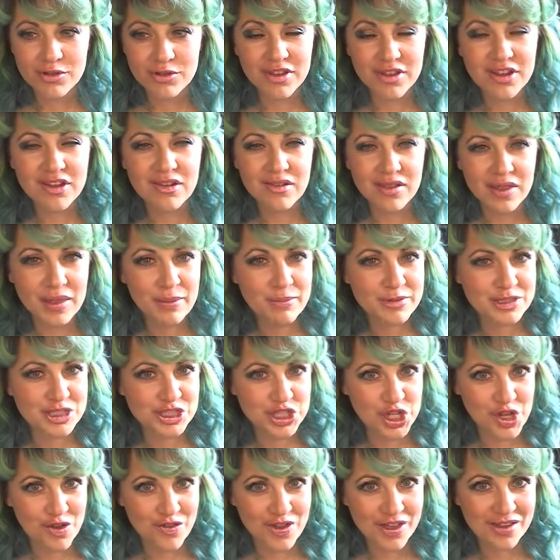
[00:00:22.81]
particularly
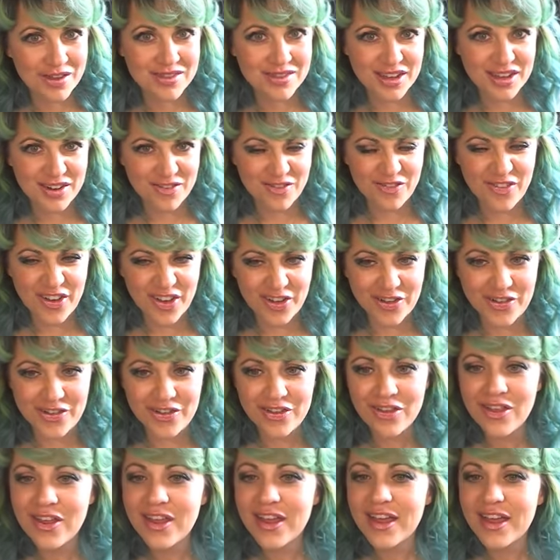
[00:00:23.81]
mischievous and
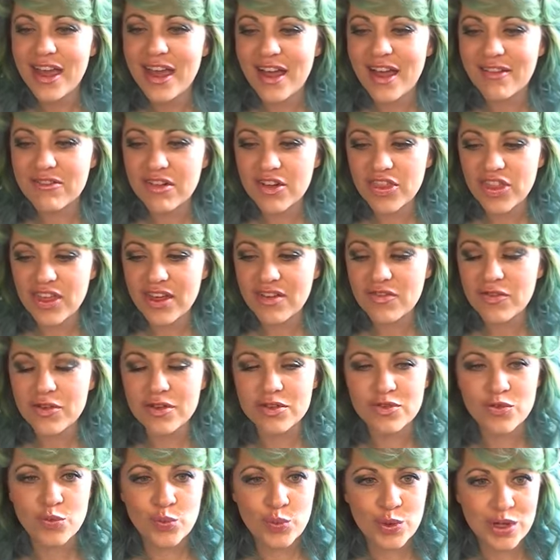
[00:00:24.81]
fickle. Everything
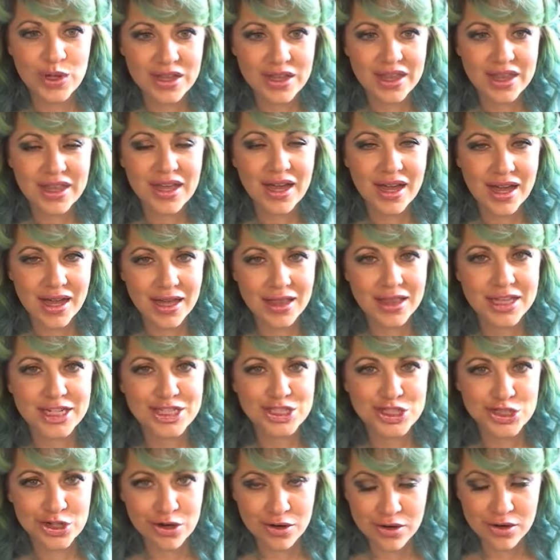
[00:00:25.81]
feels really highly
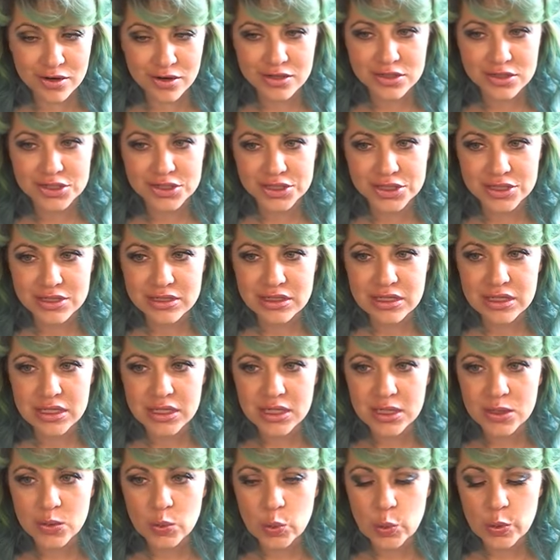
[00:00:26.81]
charged.
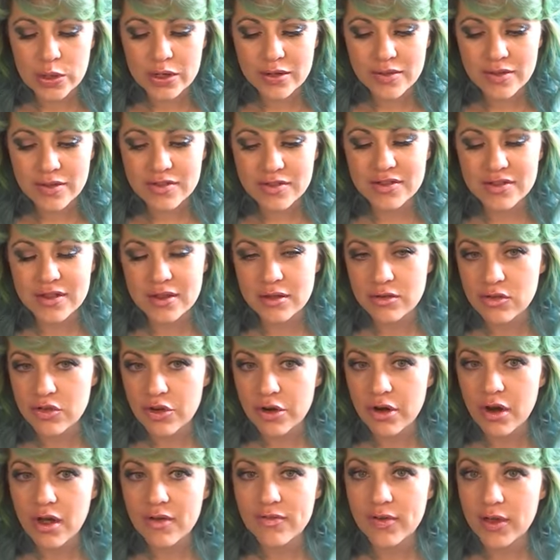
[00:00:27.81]
We're in the
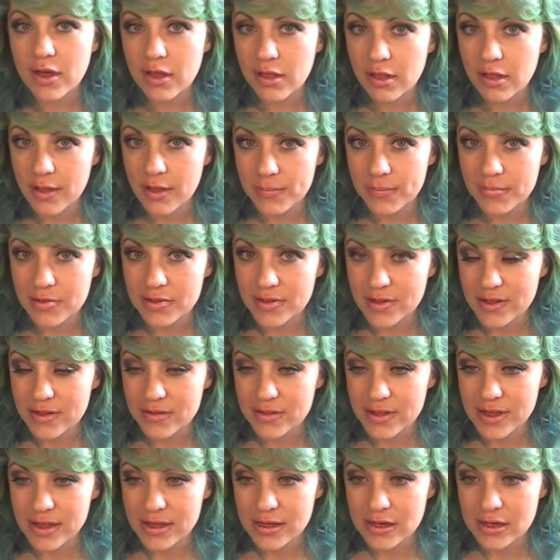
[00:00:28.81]
center of eclipse
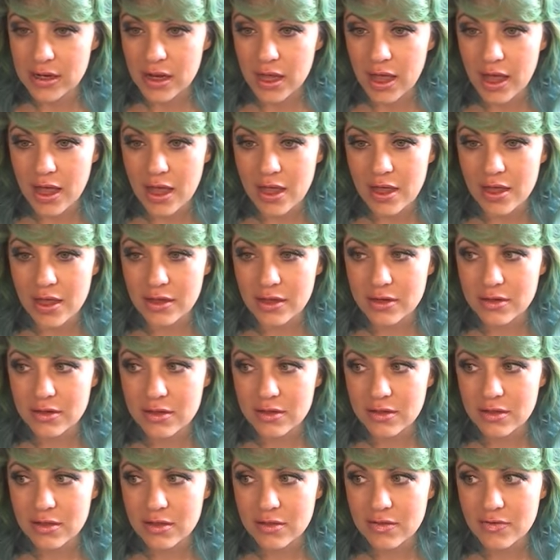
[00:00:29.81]
season and
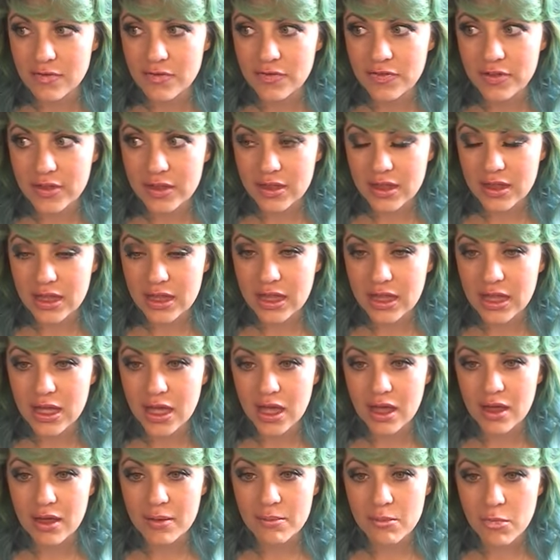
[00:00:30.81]

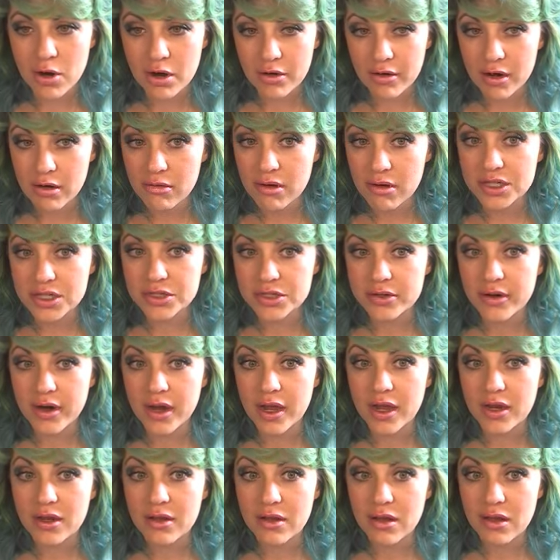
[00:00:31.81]
feeling Mercury
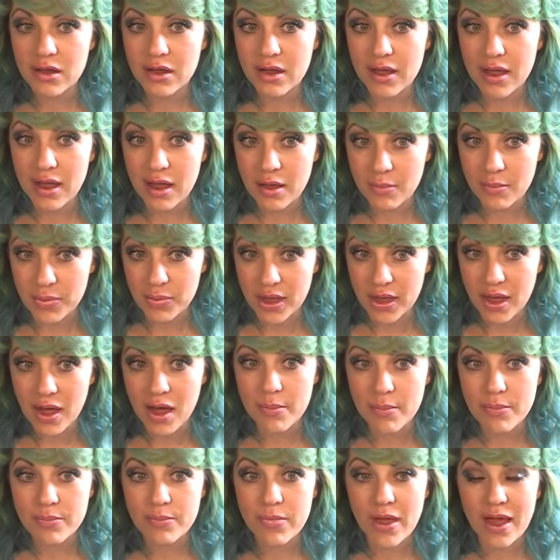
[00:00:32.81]
retrograde amping
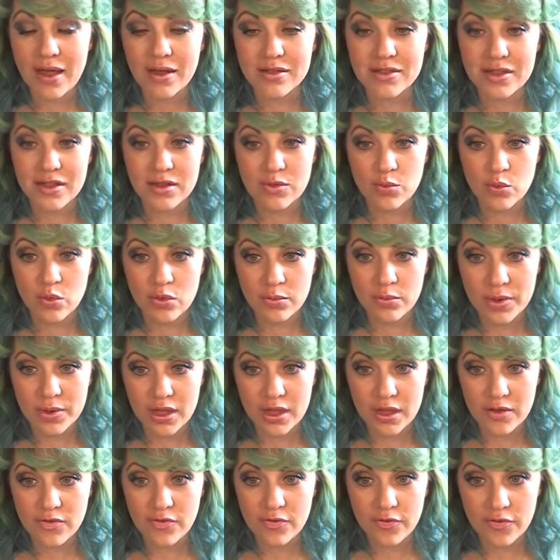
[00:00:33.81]
up as it will
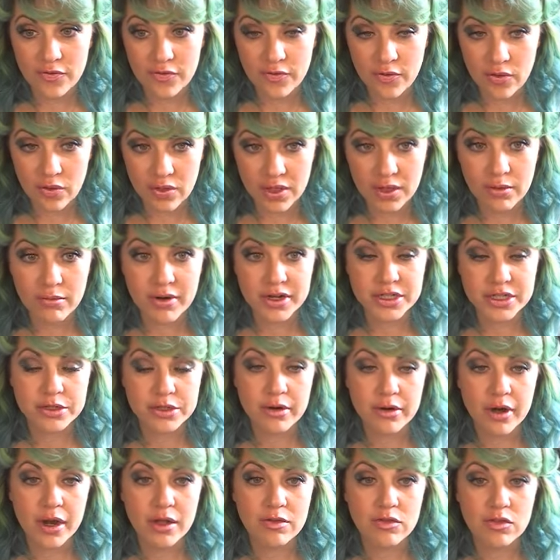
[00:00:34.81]
be fully
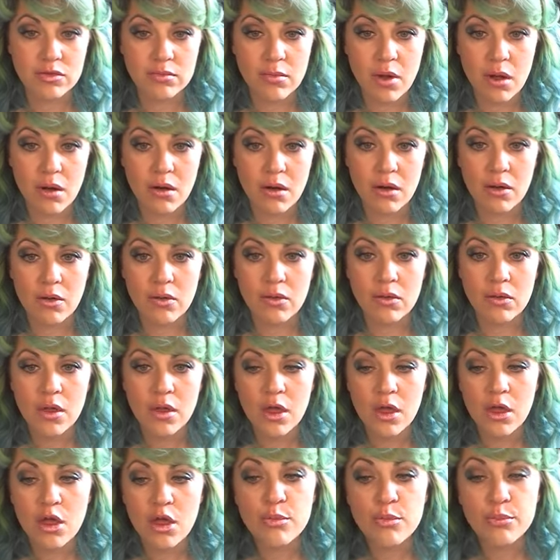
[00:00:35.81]
retrograde tomorrow.
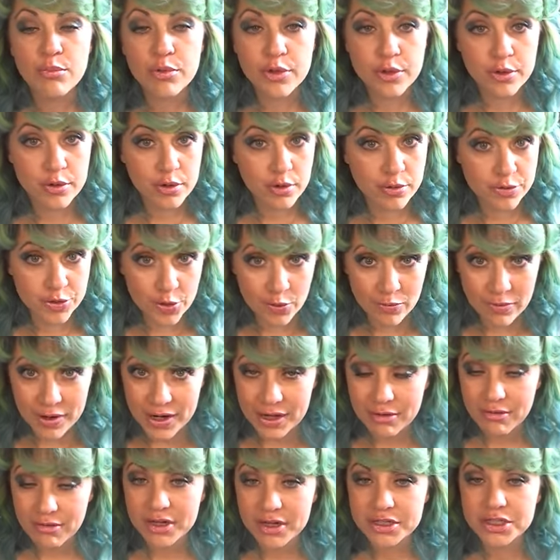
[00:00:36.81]
Pluto's
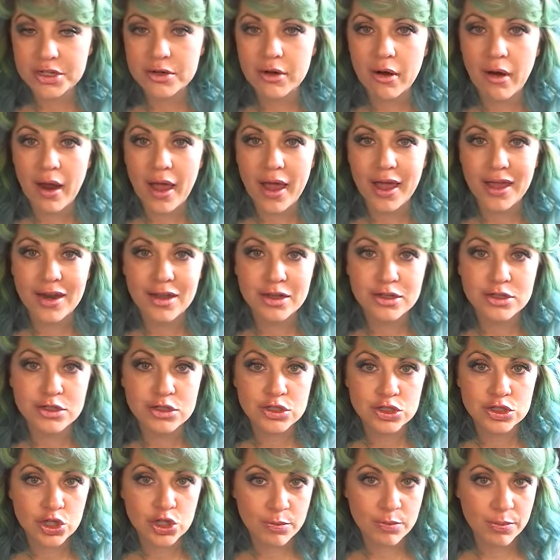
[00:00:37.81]
already retrograde.
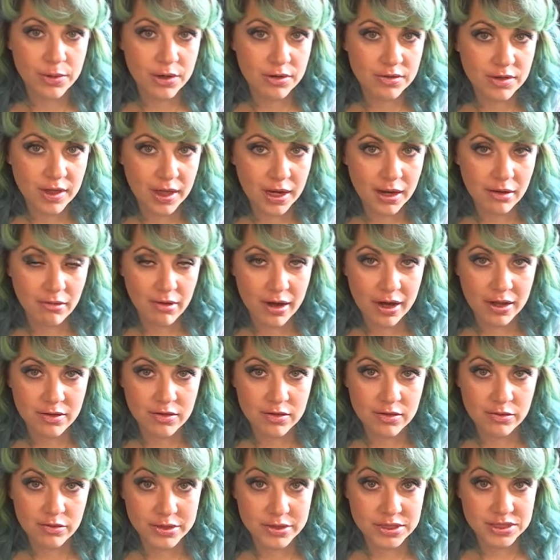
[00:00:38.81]
Jupiter's getting ready
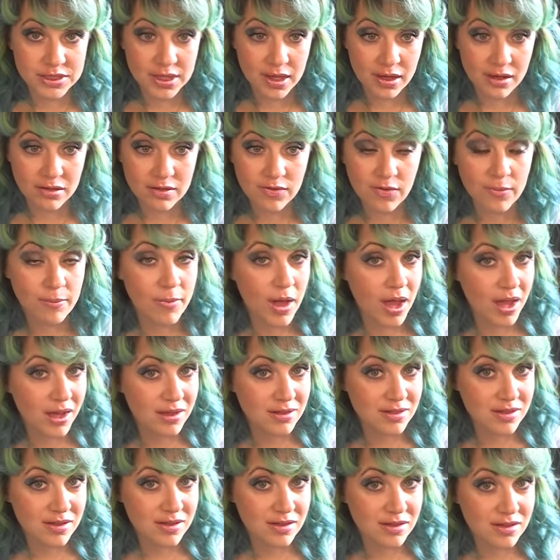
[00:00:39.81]
to switch signs from
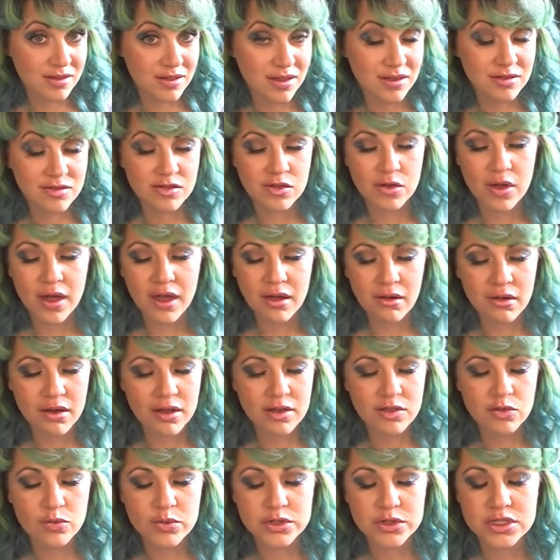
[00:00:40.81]
Pisces into
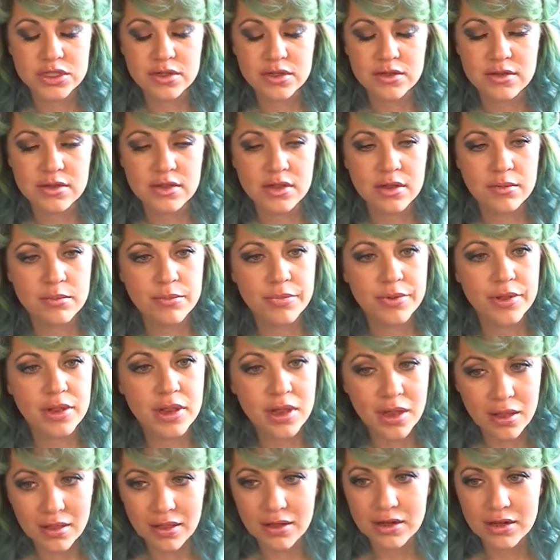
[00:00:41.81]
Aries, which is
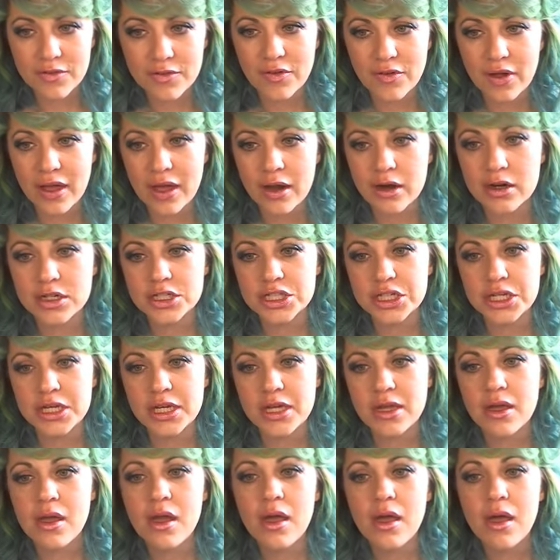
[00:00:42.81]
completely different
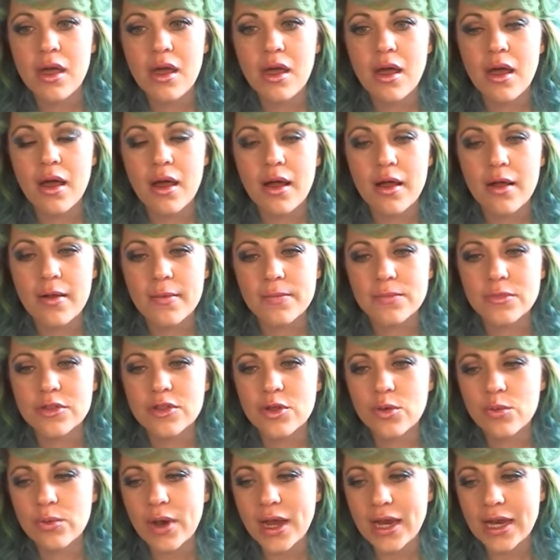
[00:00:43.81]
energy. Um,
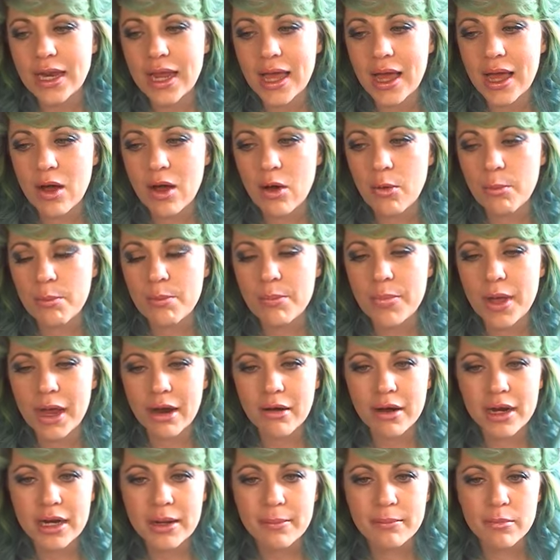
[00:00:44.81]
so, right now,
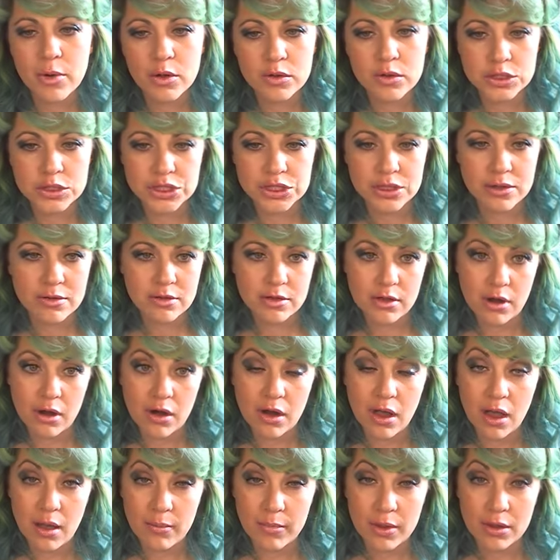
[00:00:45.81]
buried emotions are
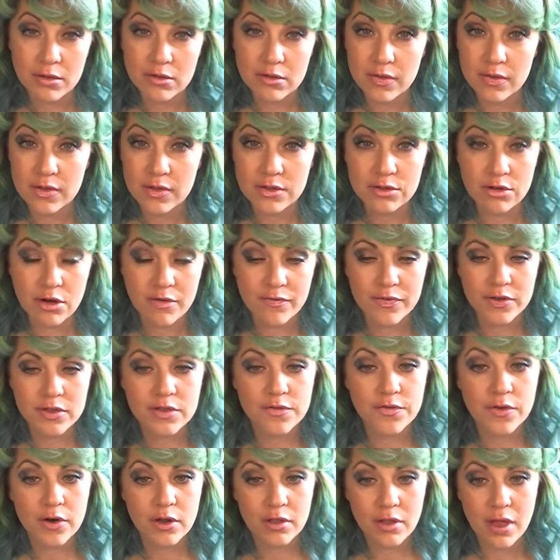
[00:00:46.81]
coming to the surface
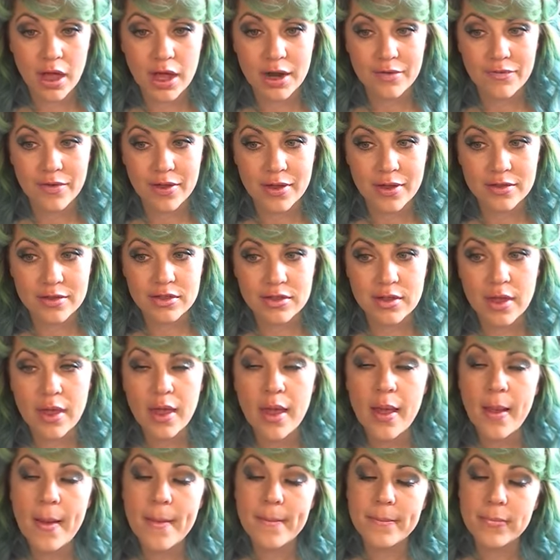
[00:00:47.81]
for a lot of us.
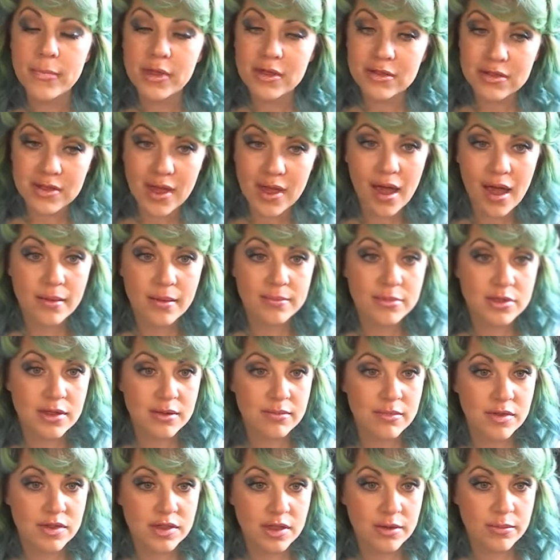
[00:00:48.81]
Mishaps
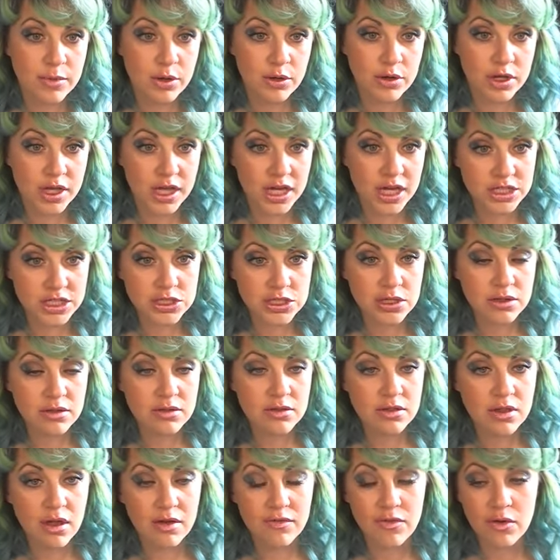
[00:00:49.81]
and
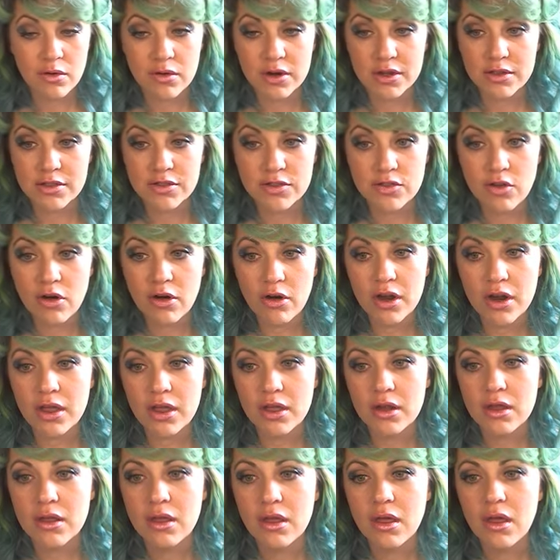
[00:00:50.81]
miscommunications have already
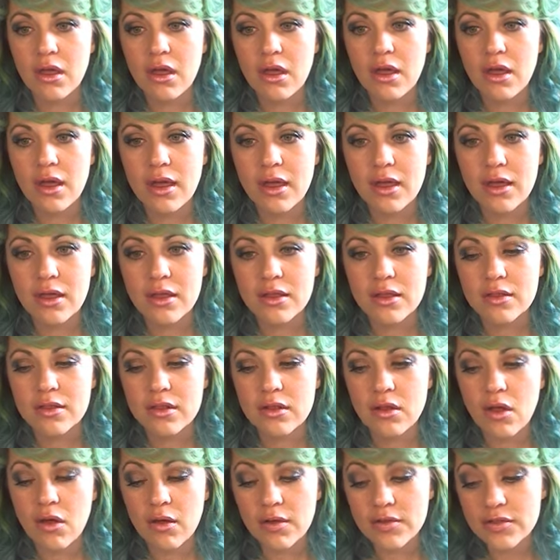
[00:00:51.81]
started, and
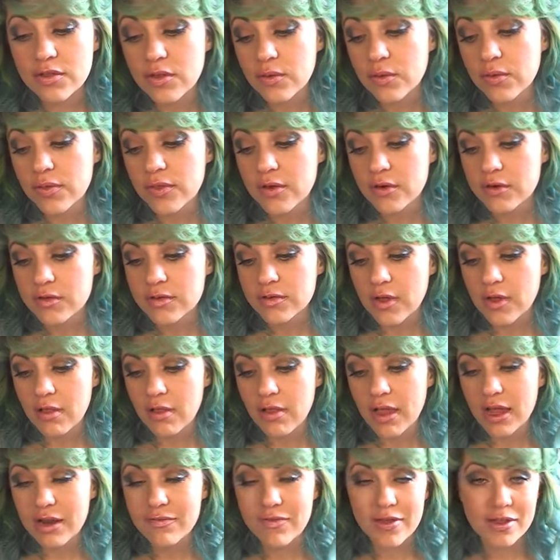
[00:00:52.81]
also there's a
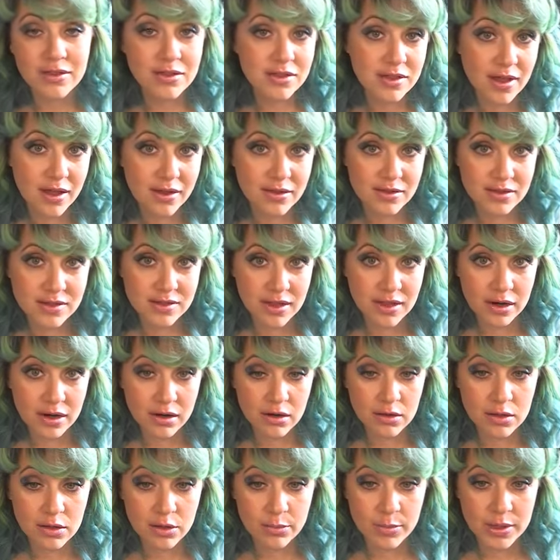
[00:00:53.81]
lot of insights that
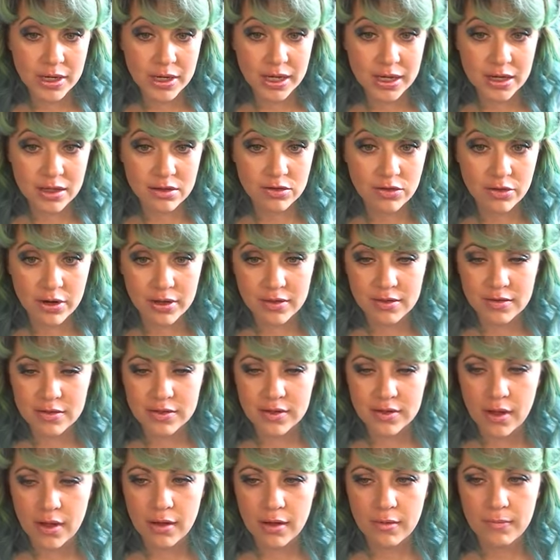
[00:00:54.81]
are illuminated during this
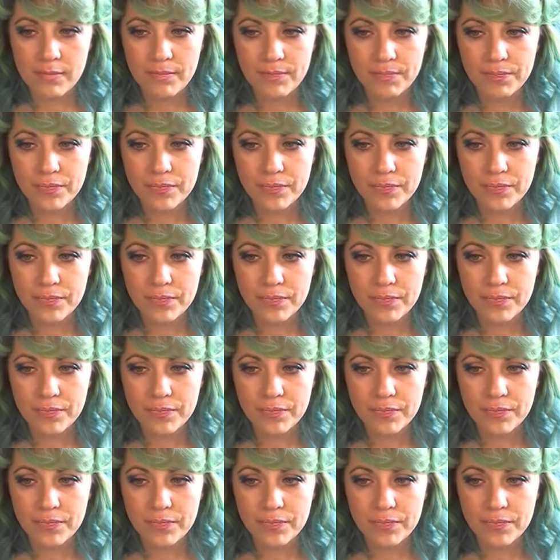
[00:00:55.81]
time.